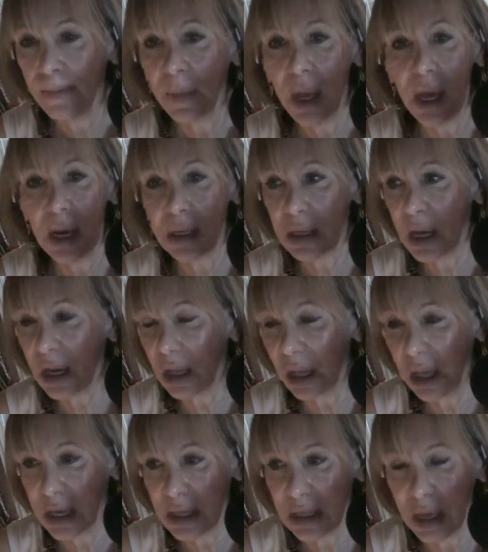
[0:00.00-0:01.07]
And it's kind of the
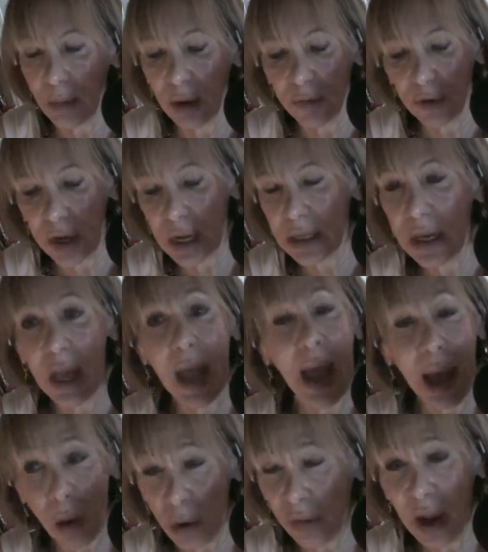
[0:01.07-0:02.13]
latest gimmick for kids.
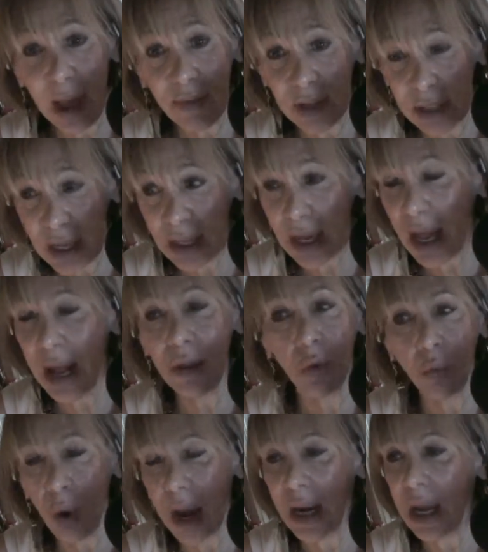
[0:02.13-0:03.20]
However, having said that, and the
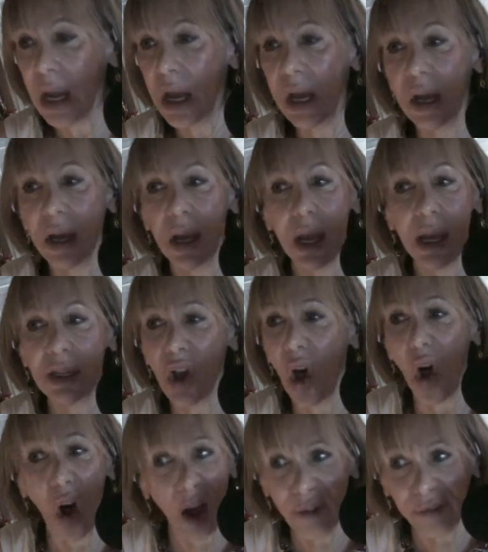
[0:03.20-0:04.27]
writing is
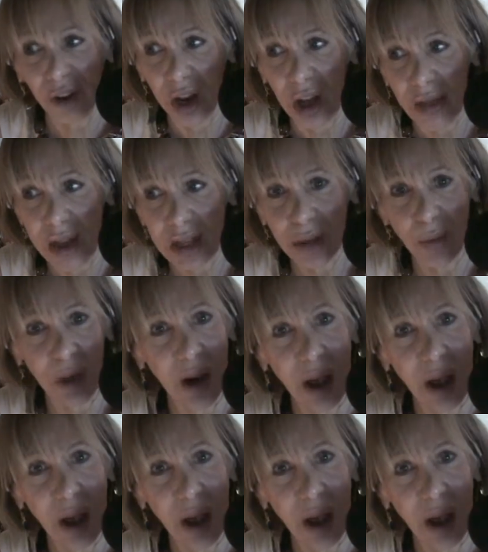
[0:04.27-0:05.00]
awful on this one.